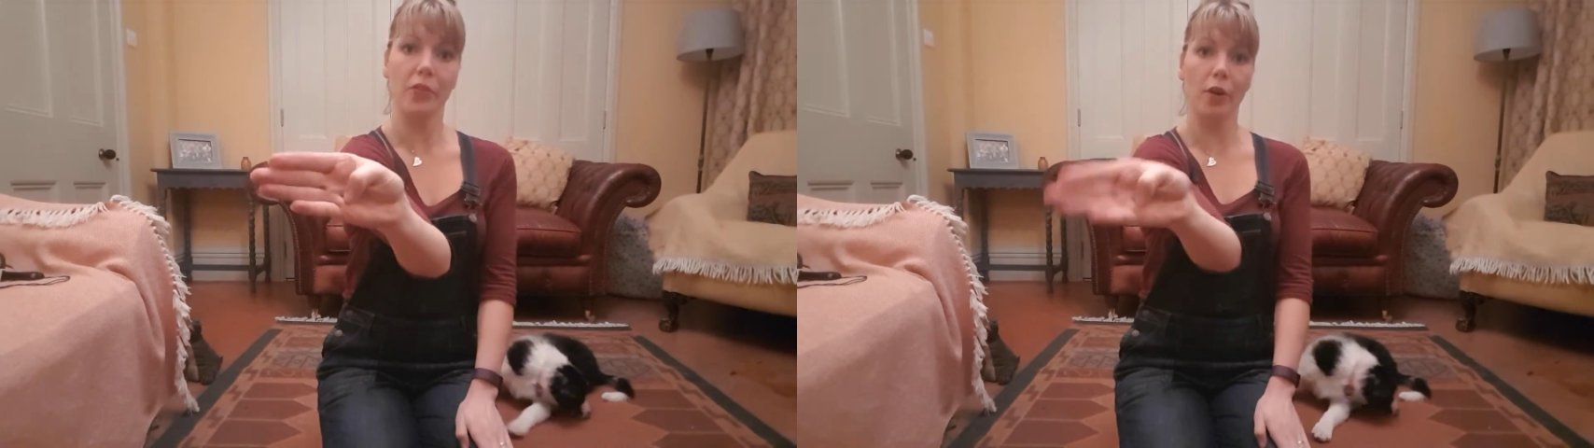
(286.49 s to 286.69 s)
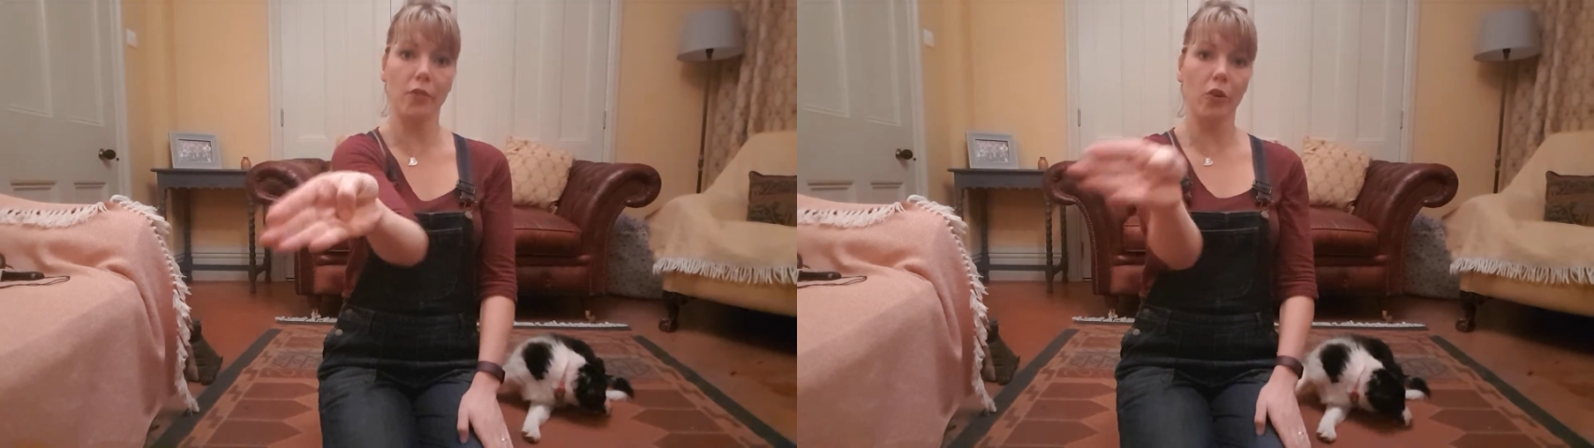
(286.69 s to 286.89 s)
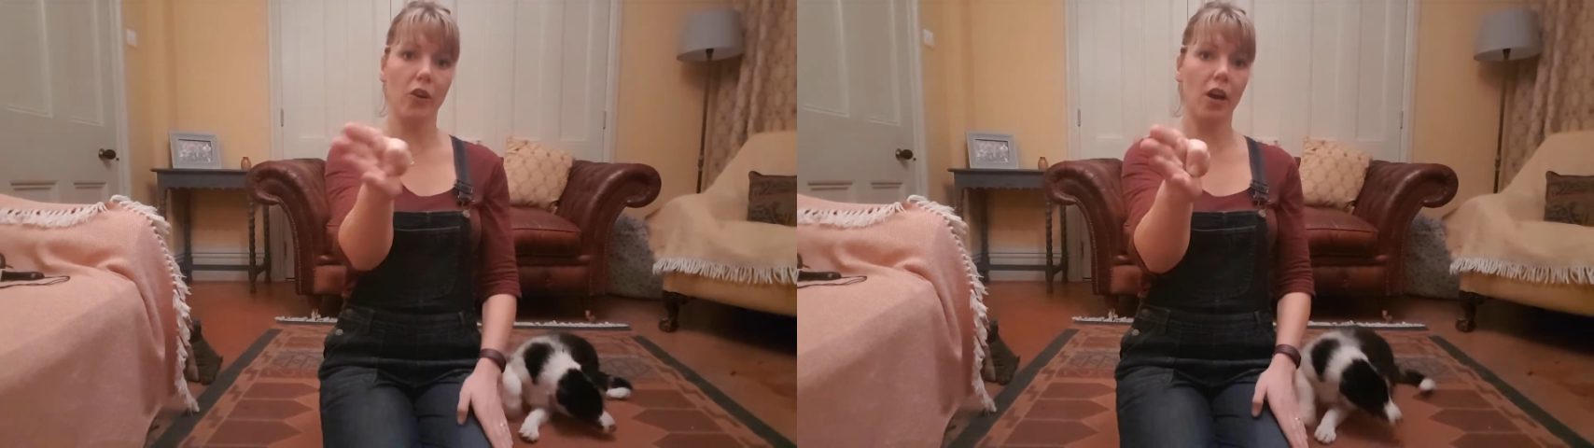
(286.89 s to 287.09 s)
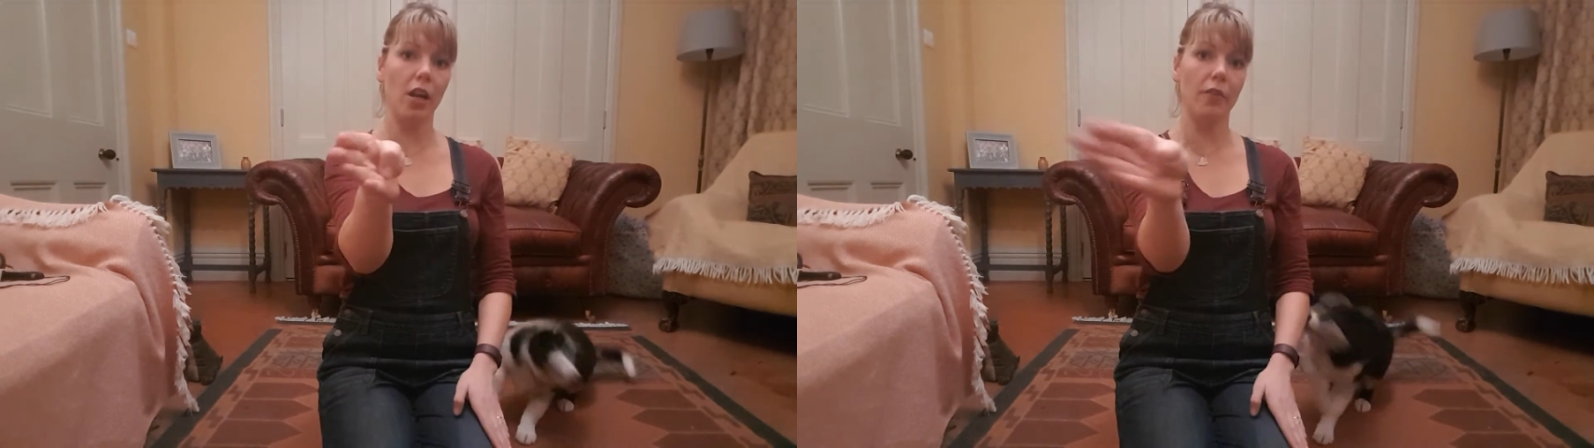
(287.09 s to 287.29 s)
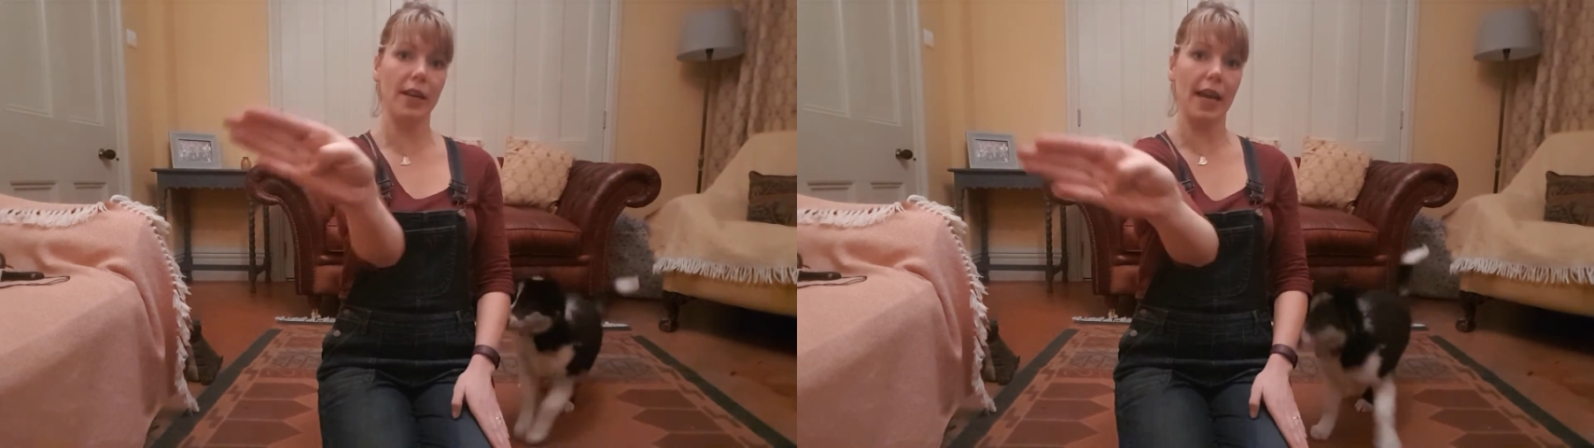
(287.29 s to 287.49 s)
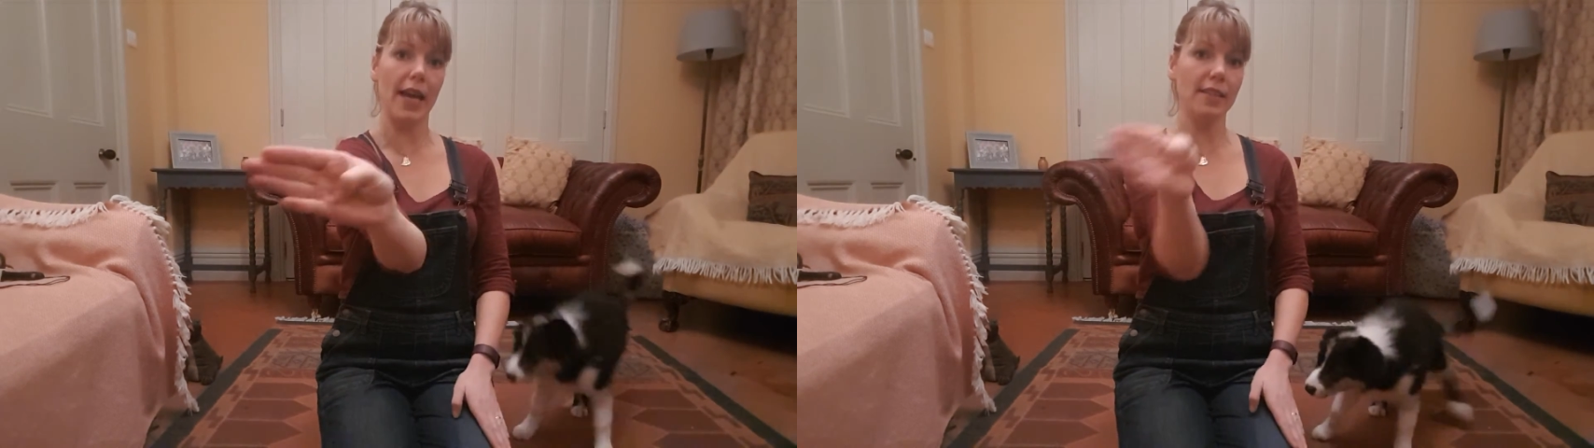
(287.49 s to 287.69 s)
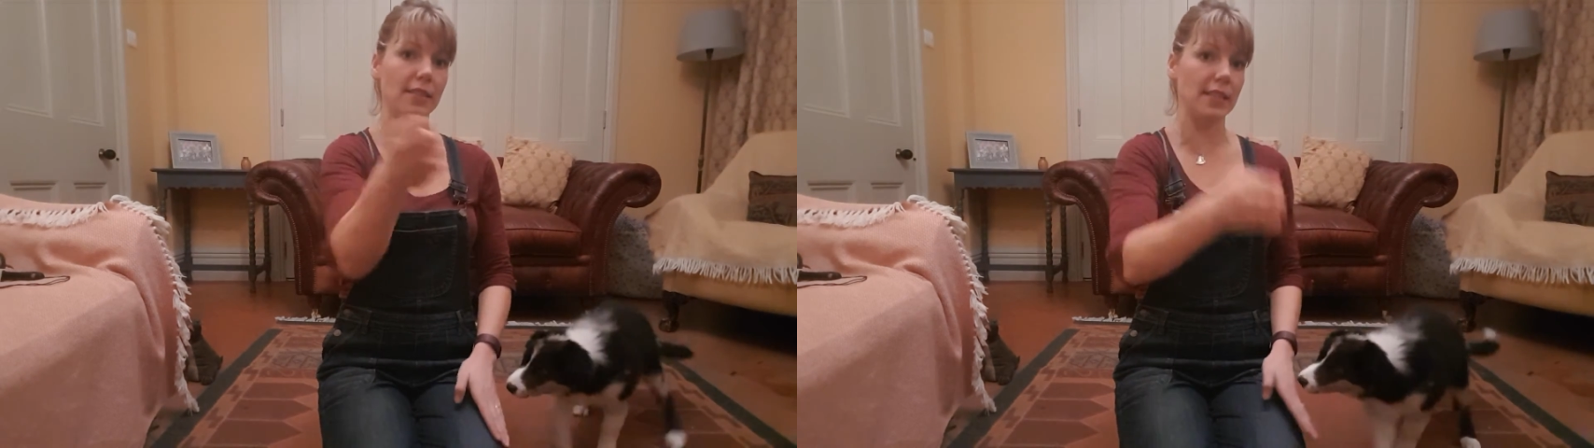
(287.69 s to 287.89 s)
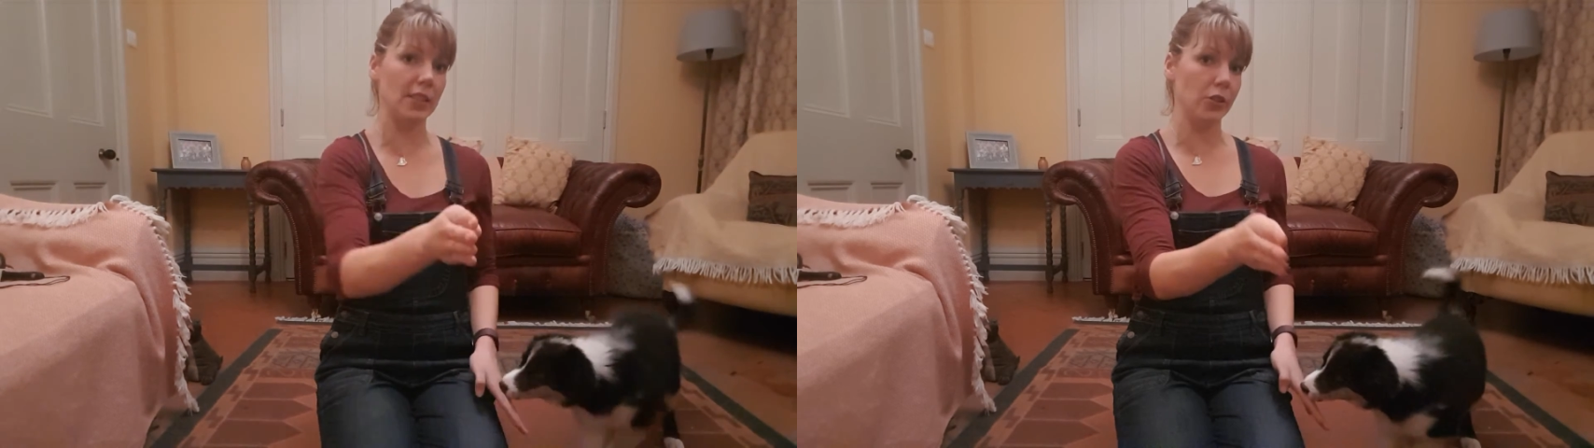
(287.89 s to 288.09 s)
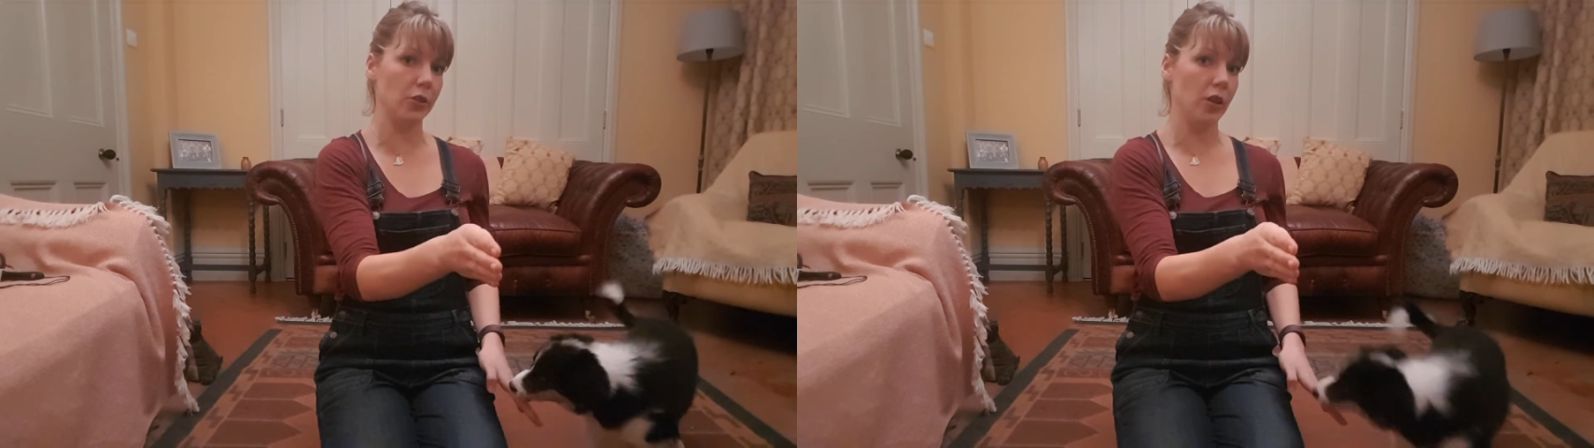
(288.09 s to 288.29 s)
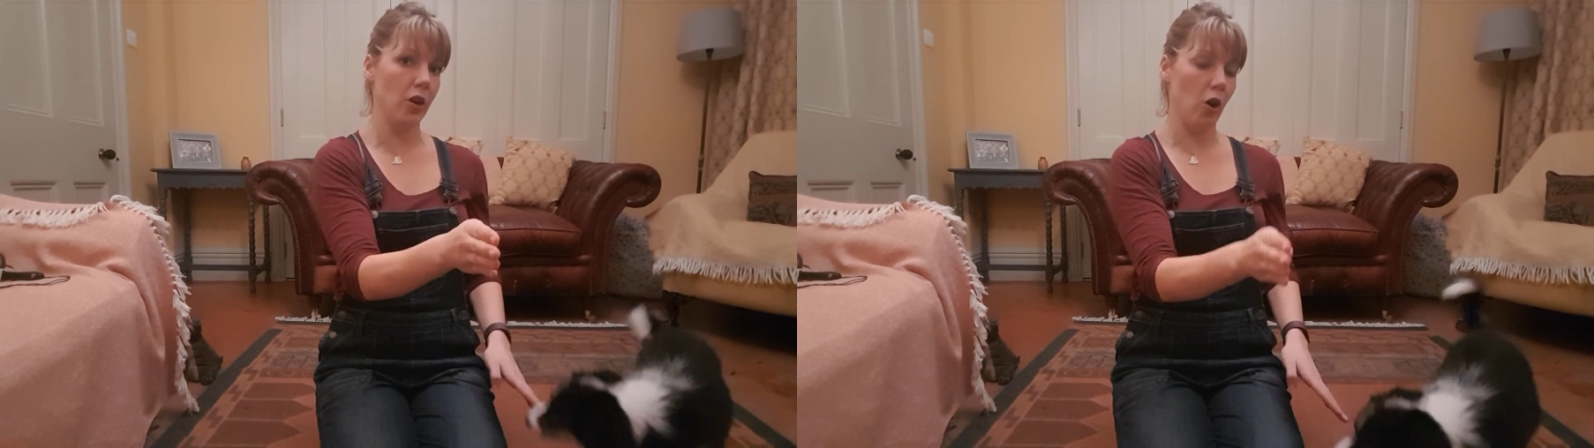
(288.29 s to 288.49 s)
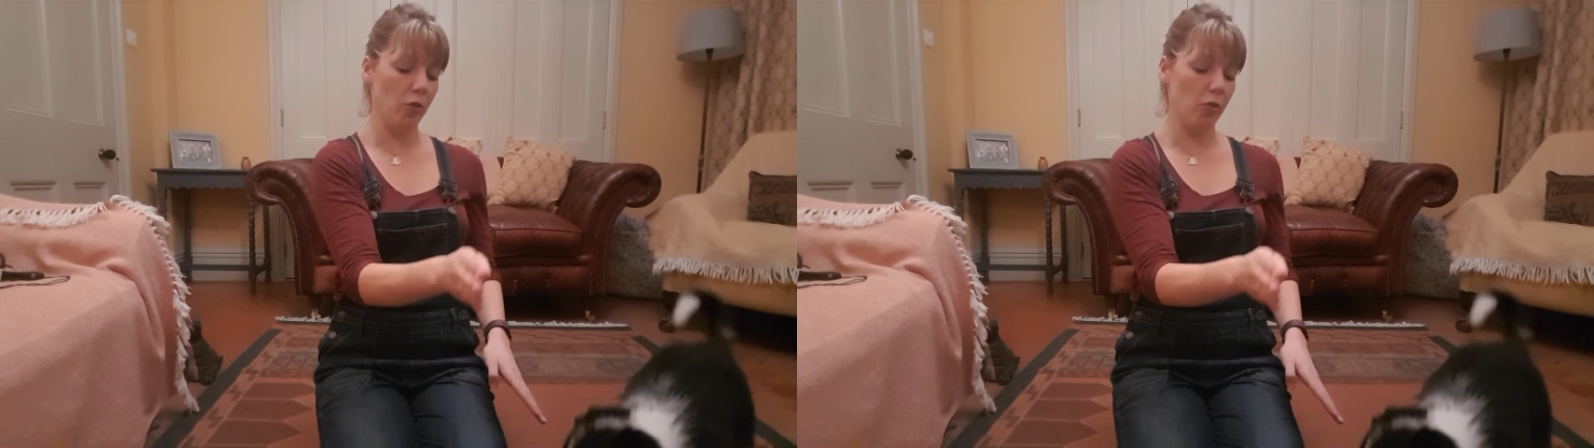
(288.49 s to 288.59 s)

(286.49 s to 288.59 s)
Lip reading: So I've got kind of like a hand signal